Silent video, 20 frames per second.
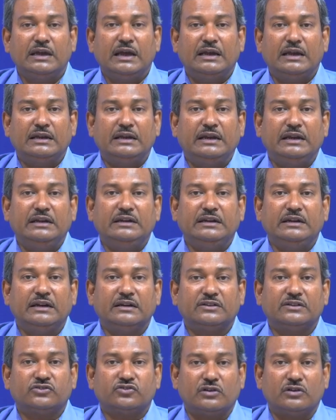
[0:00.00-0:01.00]
and heat
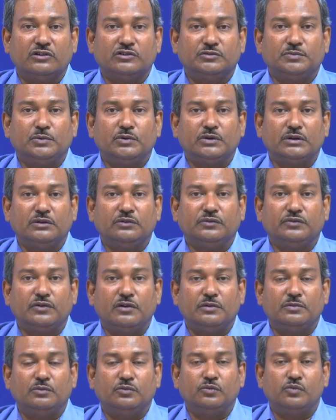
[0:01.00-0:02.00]
gets transported
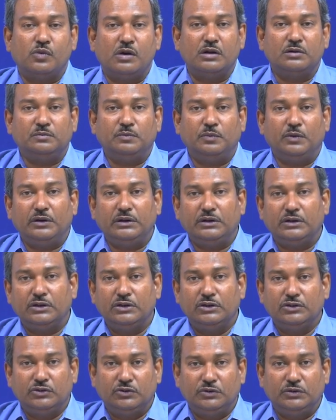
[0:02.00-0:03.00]
from one point
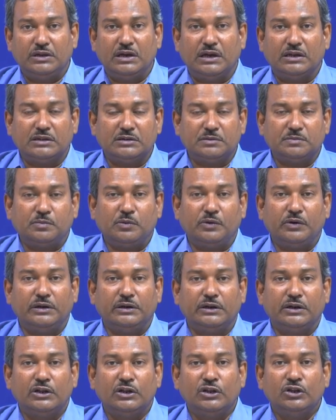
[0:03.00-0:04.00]
to the other
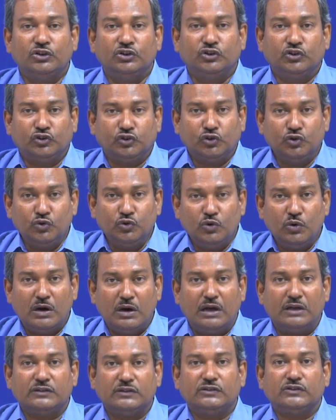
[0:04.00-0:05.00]
point through
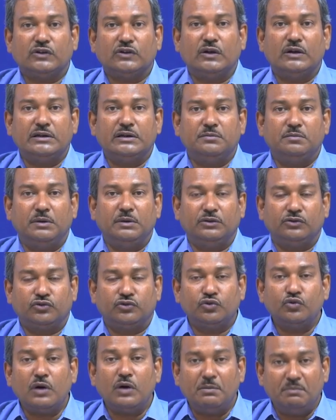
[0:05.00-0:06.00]

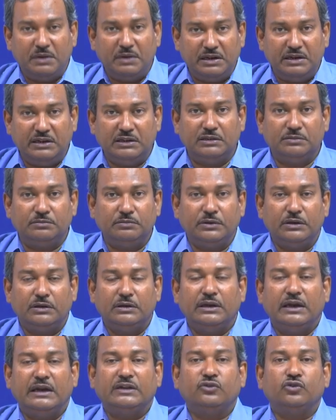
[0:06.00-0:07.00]
a medium.
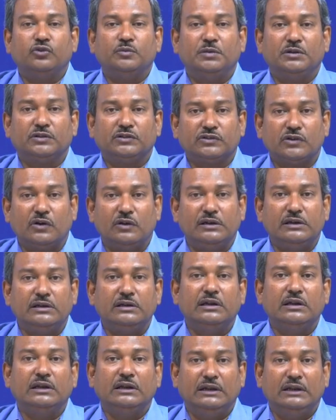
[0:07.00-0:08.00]
It could be
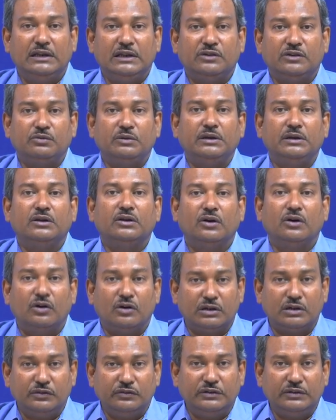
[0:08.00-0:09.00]
solid, liquid,
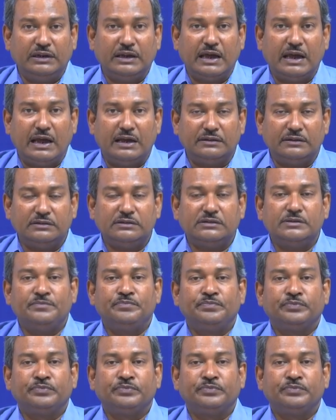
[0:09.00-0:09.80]
or even gas.